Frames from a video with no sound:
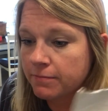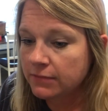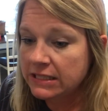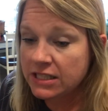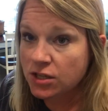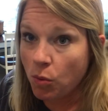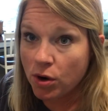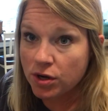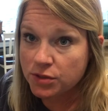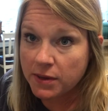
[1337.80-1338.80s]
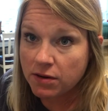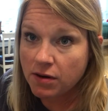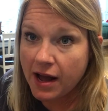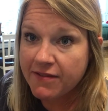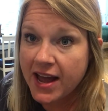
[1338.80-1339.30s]
it doesn't work as well.
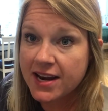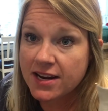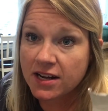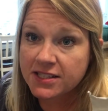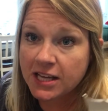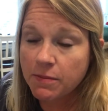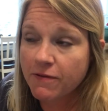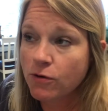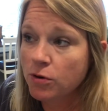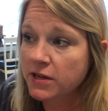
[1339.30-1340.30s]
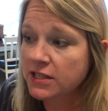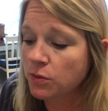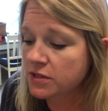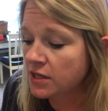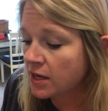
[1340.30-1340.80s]
I've had it not set before because I was